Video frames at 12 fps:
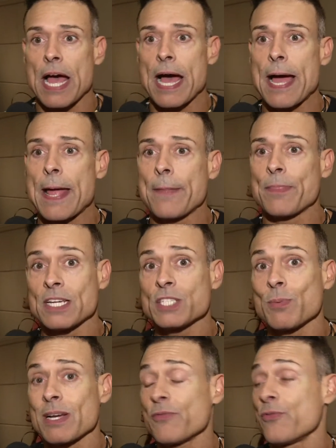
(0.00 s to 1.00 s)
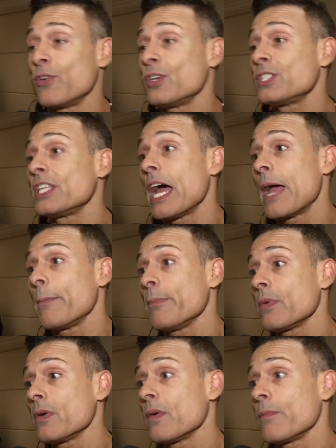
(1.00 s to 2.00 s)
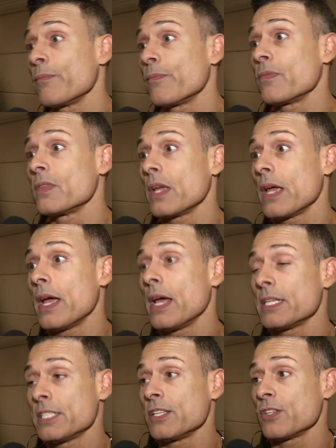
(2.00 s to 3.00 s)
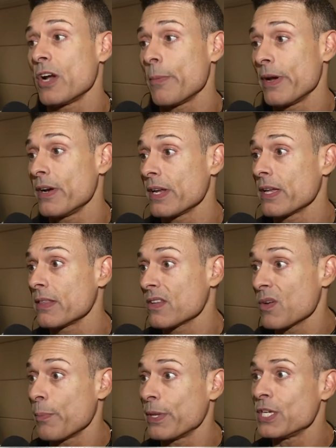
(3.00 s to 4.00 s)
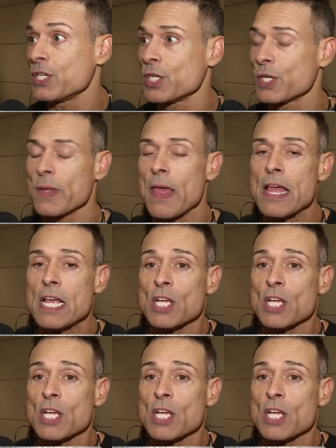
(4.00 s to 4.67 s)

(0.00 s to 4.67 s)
I, this is my first time on a uh, Central American competition,